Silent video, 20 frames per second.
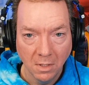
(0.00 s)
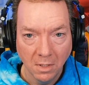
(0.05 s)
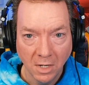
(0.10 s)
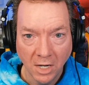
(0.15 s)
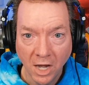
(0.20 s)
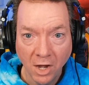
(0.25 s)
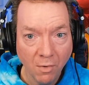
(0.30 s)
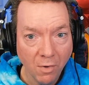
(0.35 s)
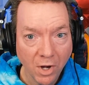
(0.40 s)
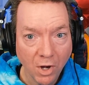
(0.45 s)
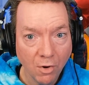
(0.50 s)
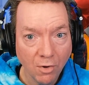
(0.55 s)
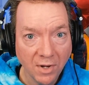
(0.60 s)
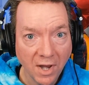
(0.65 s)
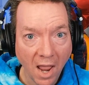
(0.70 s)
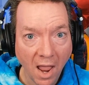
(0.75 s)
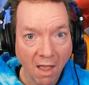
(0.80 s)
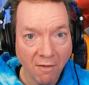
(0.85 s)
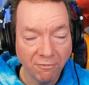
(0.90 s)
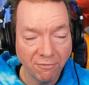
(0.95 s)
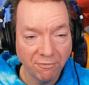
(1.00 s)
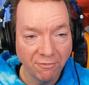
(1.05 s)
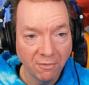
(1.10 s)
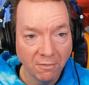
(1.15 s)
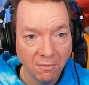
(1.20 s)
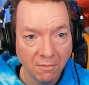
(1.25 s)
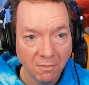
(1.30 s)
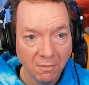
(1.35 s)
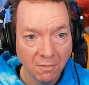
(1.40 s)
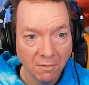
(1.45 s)
hearing or deaf
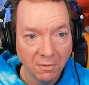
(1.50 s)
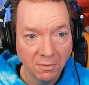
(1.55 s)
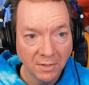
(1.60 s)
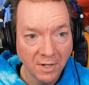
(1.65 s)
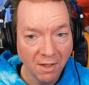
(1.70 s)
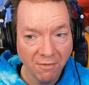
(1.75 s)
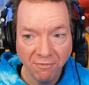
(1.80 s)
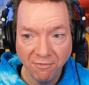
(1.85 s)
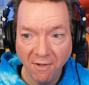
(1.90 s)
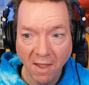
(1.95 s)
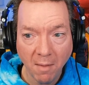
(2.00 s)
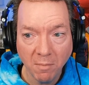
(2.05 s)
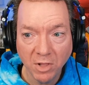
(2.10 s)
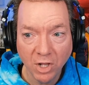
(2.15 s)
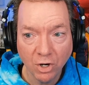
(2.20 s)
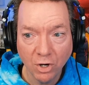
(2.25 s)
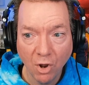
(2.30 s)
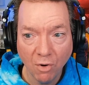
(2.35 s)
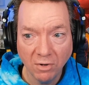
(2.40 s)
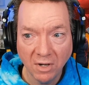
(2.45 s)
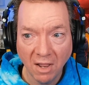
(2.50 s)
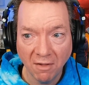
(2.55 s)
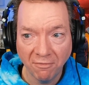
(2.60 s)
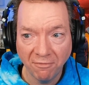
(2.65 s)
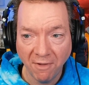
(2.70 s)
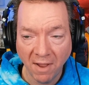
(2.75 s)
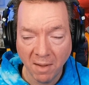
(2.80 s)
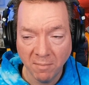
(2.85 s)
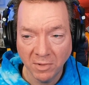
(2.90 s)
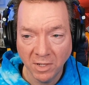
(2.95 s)
family or no deaf
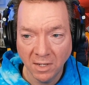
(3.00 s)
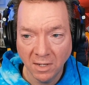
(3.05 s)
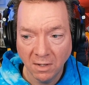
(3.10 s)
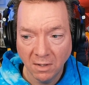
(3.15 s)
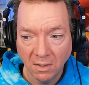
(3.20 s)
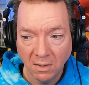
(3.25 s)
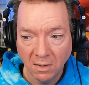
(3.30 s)
family,